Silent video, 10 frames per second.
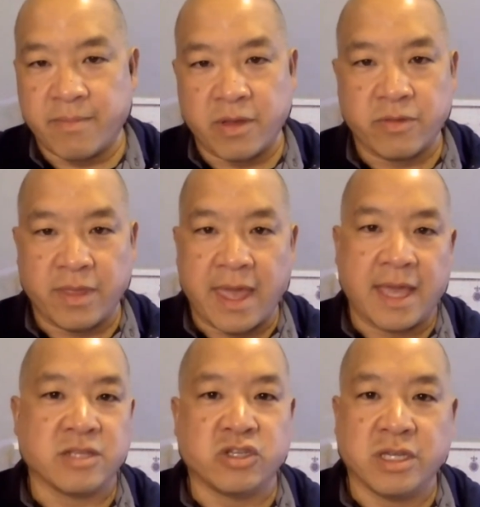both
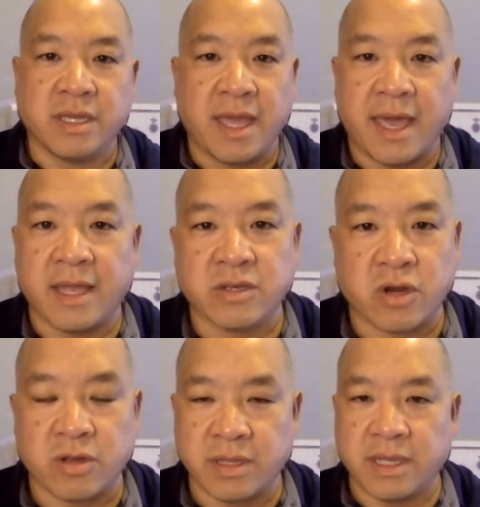angie and
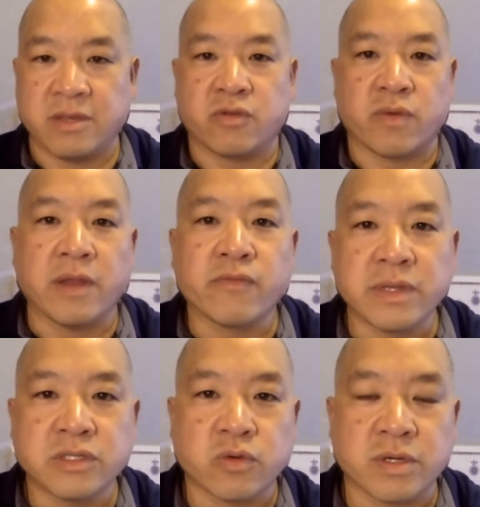darlene great
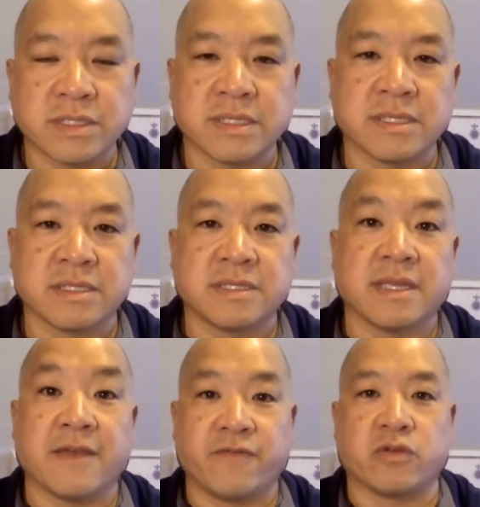resources
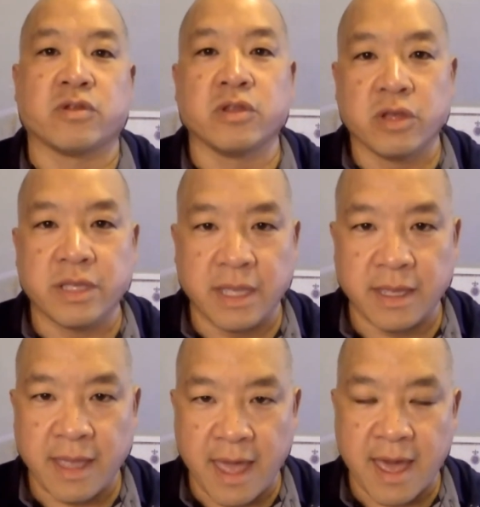if you're
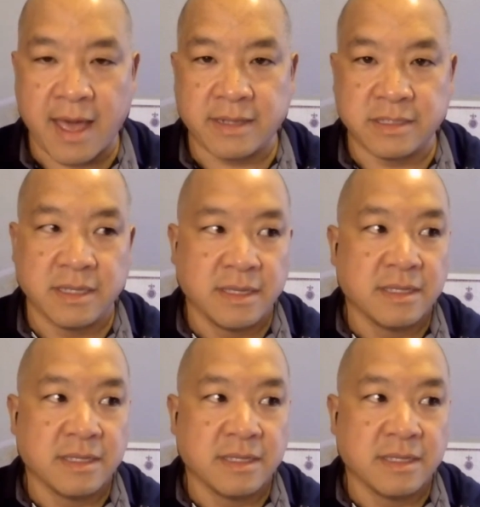looking at